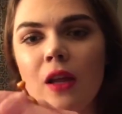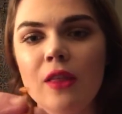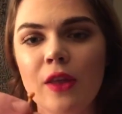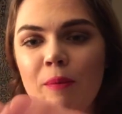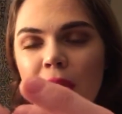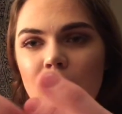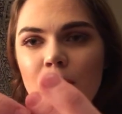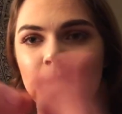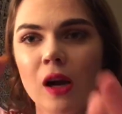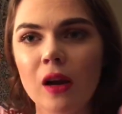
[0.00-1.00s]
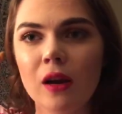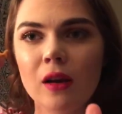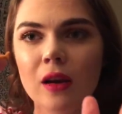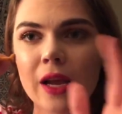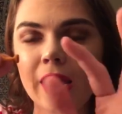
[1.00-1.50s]
the bigger part,
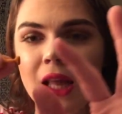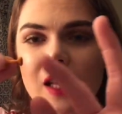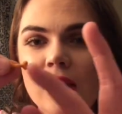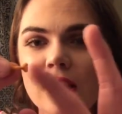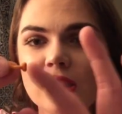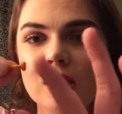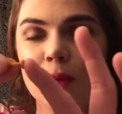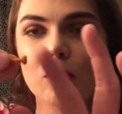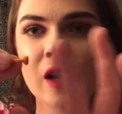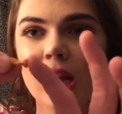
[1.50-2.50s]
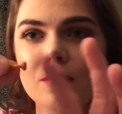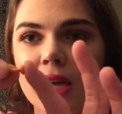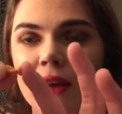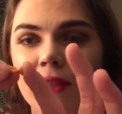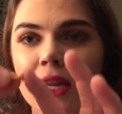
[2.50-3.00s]
and then the product comes
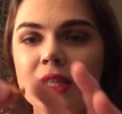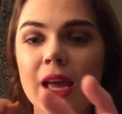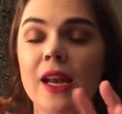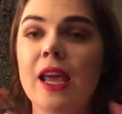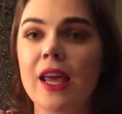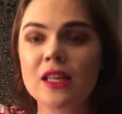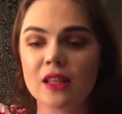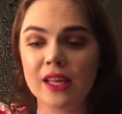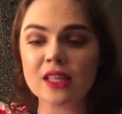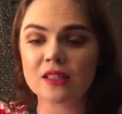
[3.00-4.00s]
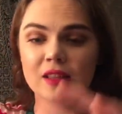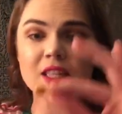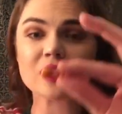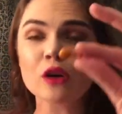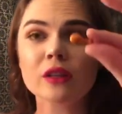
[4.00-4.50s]
out of this, and this
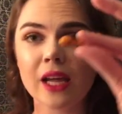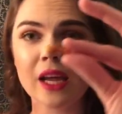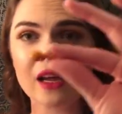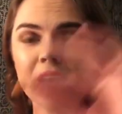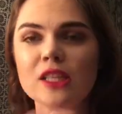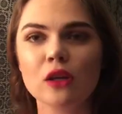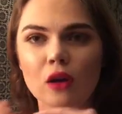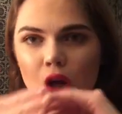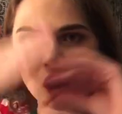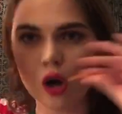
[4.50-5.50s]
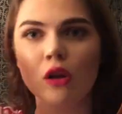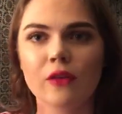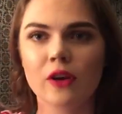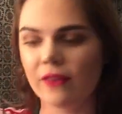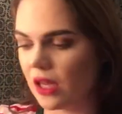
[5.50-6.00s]
little thing is all over
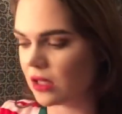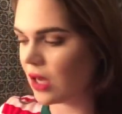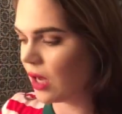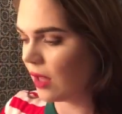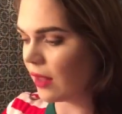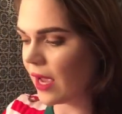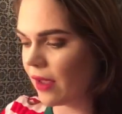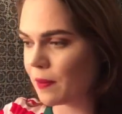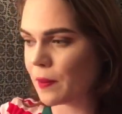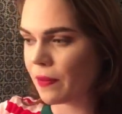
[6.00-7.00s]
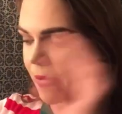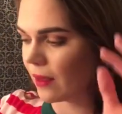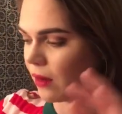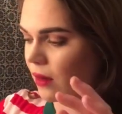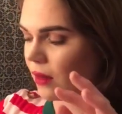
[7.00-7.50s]
your face. Like
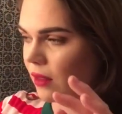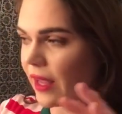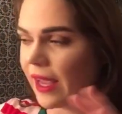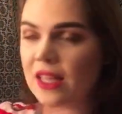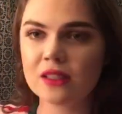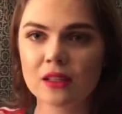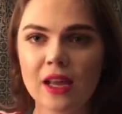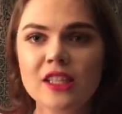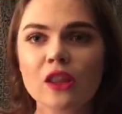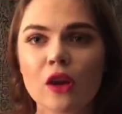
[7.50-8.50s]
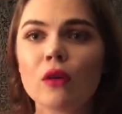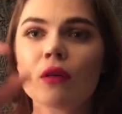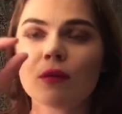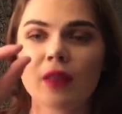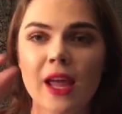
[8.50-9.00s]
it's a
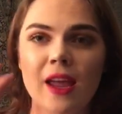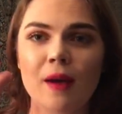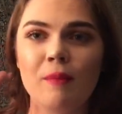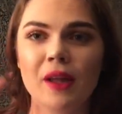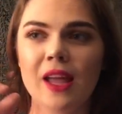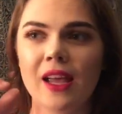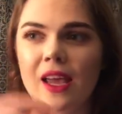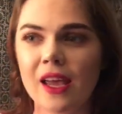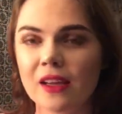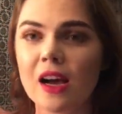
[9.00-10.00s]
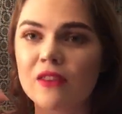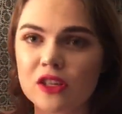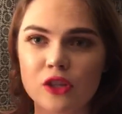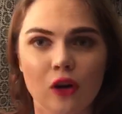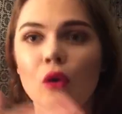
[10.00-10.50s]
little thing, but like it
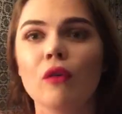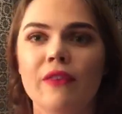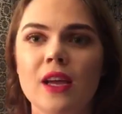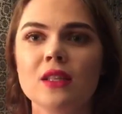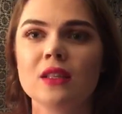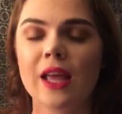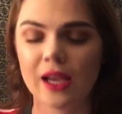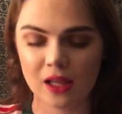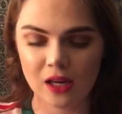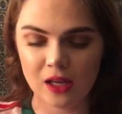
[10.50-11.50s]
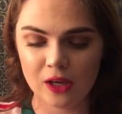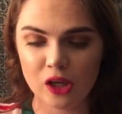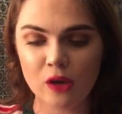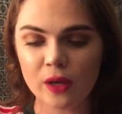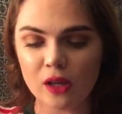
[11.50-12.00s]
covers your whole face. Like
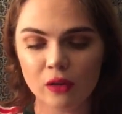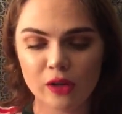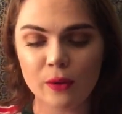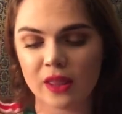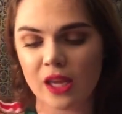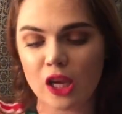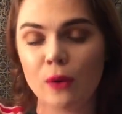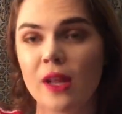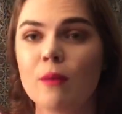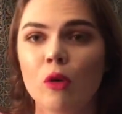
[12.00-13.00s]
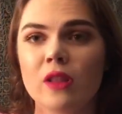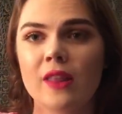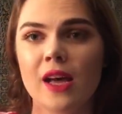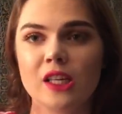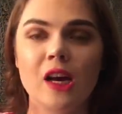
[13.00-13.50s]
you would think you would need more than
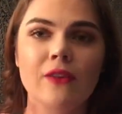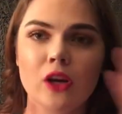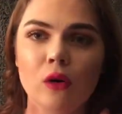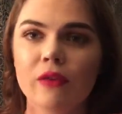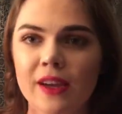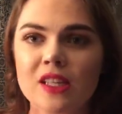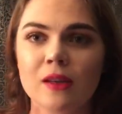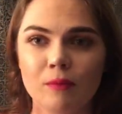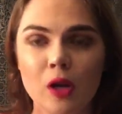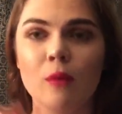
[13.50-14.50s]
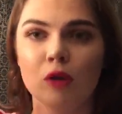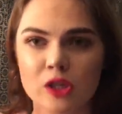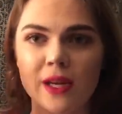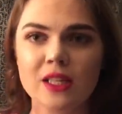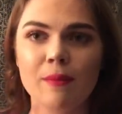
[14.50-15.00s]
that to cover your whole face to, you know,
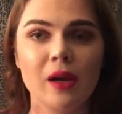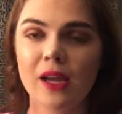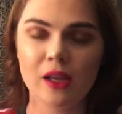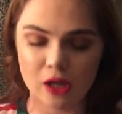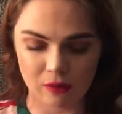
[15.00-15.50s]
moisturize it, but no,